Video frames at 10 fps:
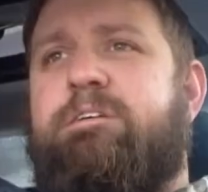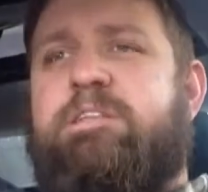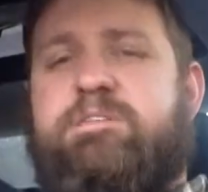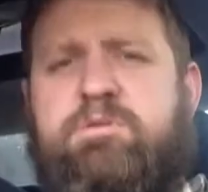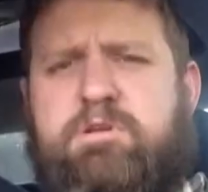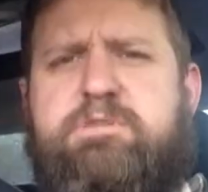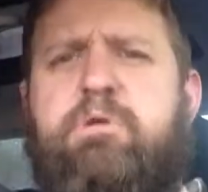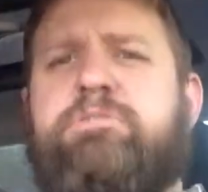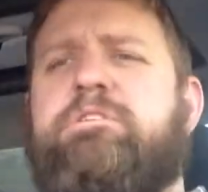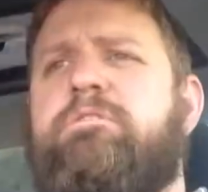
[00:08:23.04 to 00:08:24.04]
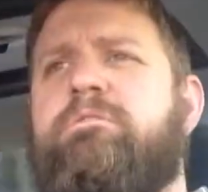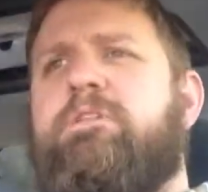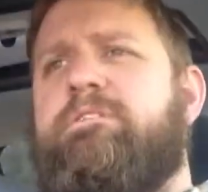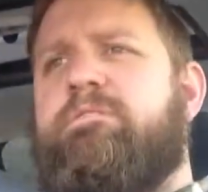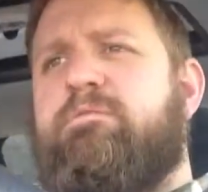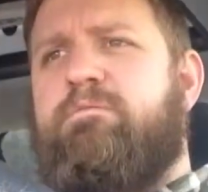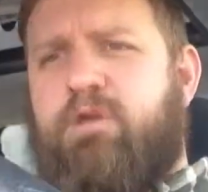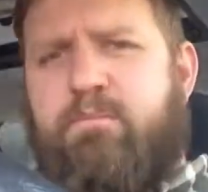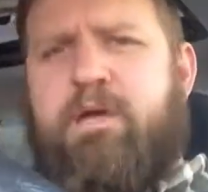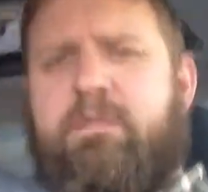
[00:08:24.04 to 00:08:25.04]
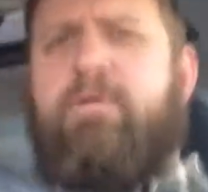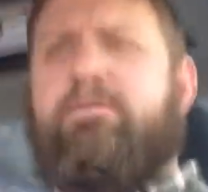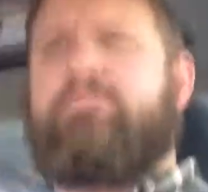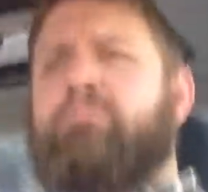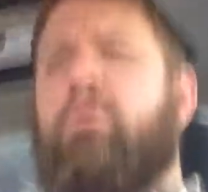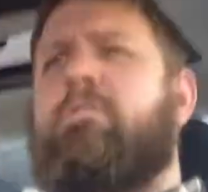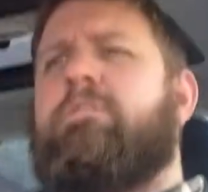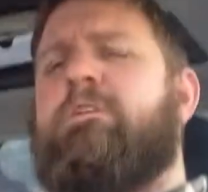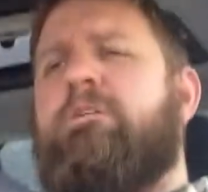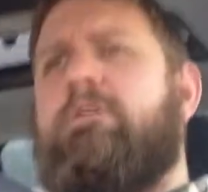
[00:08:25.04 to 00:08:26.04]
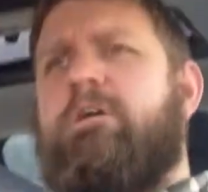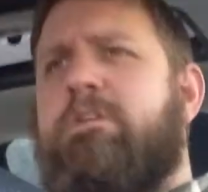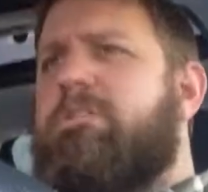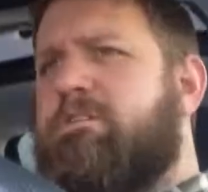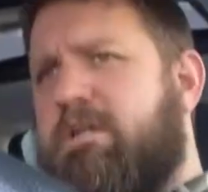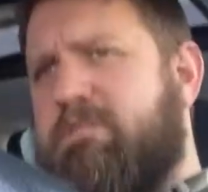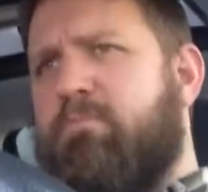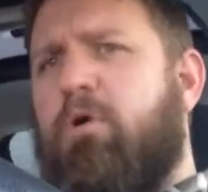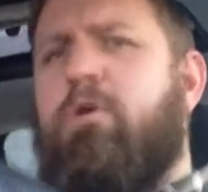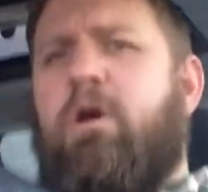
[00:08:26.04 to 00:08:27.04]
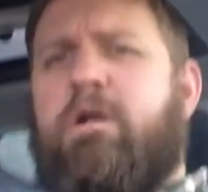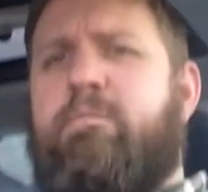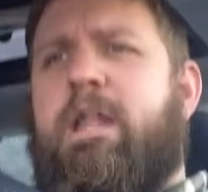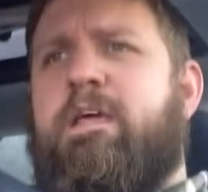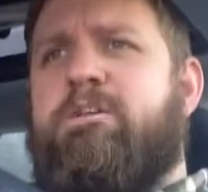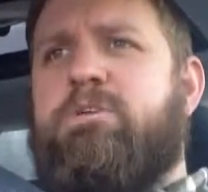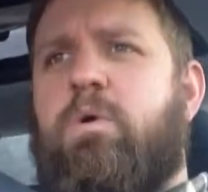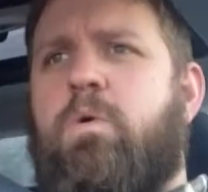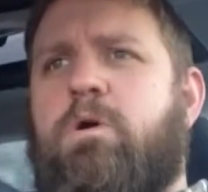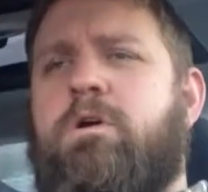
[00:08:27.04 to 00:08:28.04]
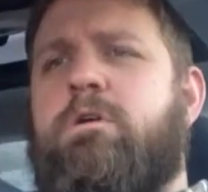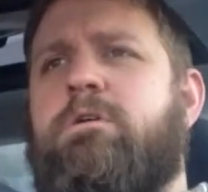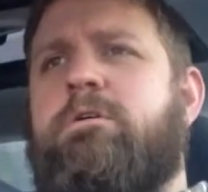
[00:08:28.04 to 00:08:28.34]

that's what you're supposed to do as a real man pipe smoker that does not smoke aromatics or